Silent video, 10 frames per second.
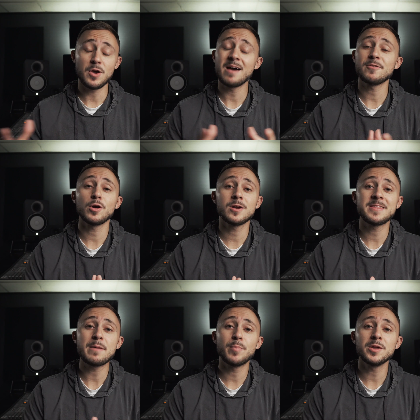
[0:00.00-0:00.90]
haven't heard of
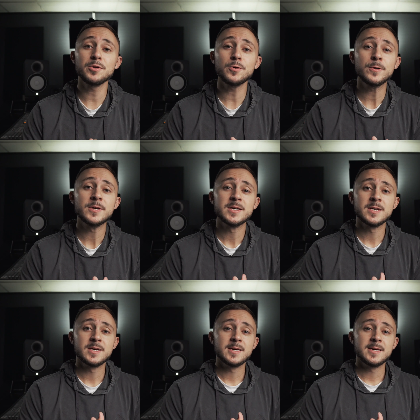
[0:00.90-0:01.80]
that bundle,
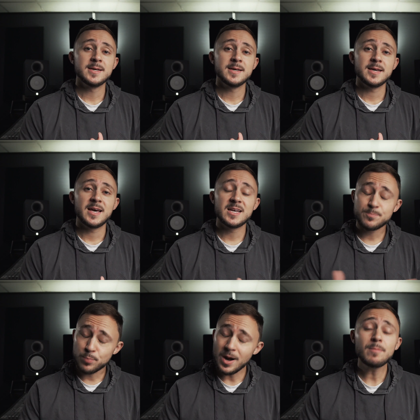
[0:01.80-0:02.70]
it's
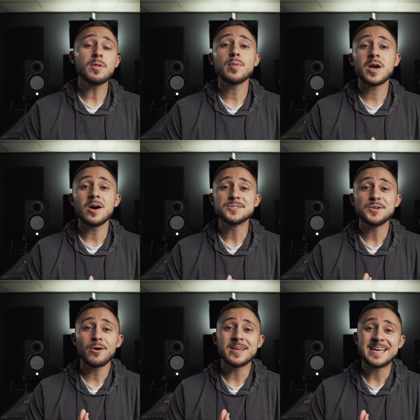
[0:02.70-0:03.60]
probably because you
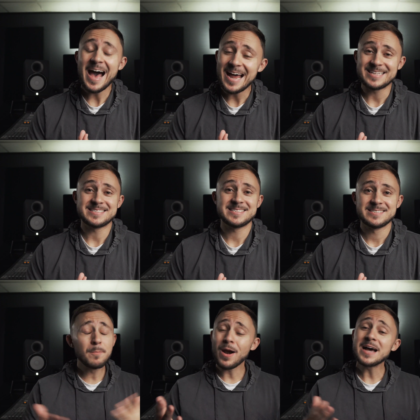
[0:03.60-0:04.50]
already got it.
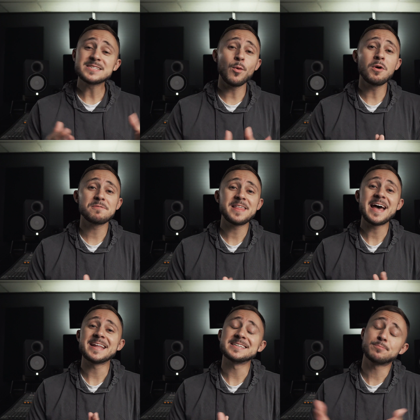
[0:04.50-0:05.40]
The price point for
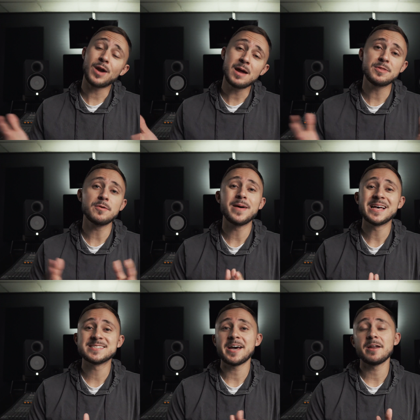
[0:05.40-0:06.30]
that is probably the
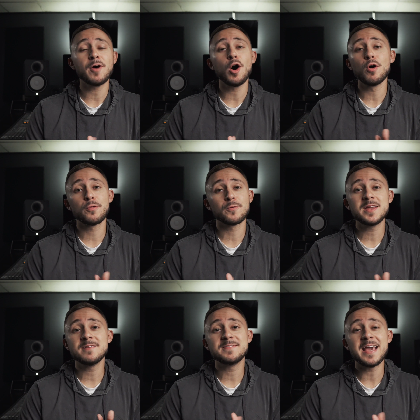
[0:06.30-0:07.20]
best out of all
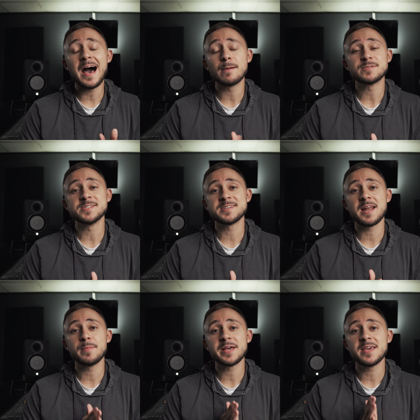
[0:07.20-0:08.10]
3 of the options that
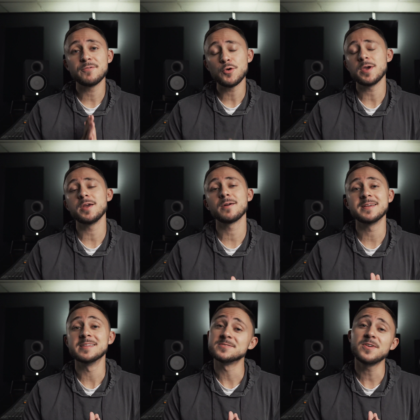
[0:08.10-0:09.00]
I'm gonna give you here
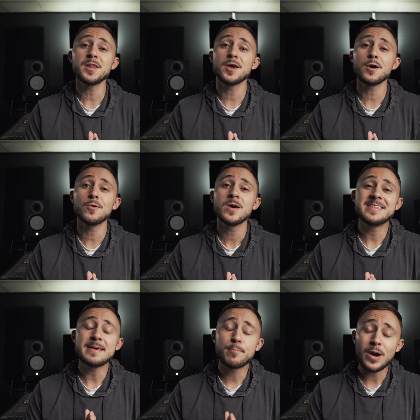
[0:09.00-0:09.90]
in this video.
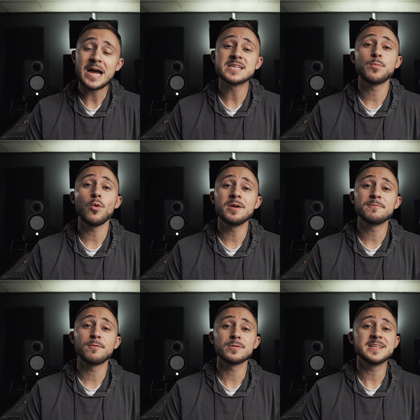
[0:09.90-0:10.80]
The price point
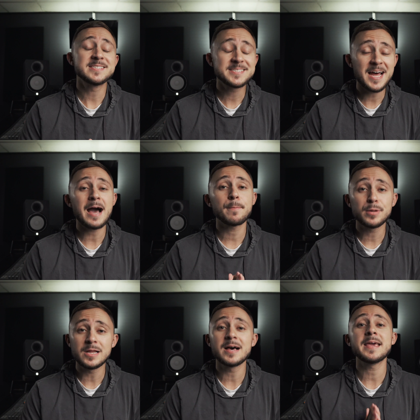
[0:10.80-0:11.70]
for the stock
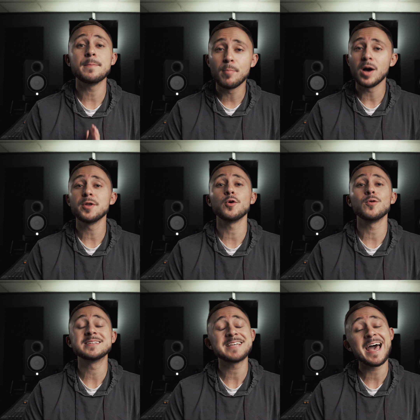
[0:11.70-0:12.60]
plugin bundle
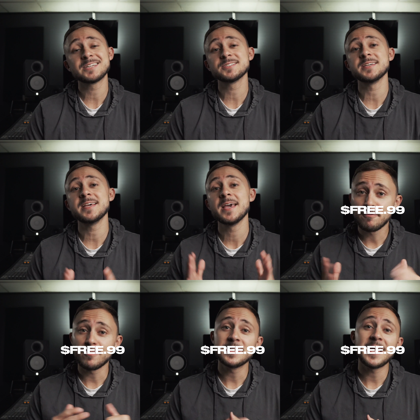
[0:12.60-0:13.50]
is actually
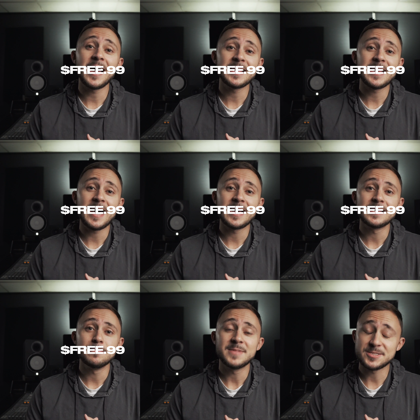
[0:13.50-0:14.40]
free $99.
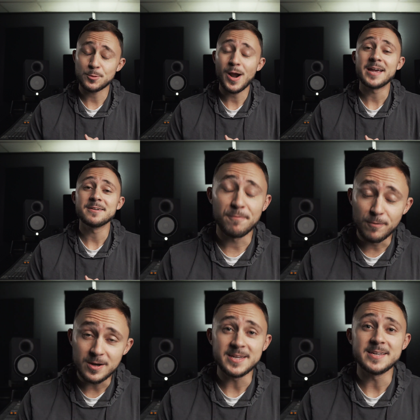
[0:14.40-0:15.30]
That's right,
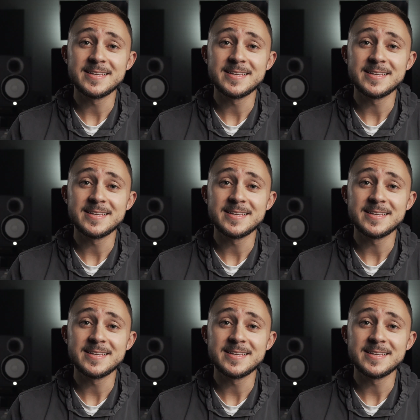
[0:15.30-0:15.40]
free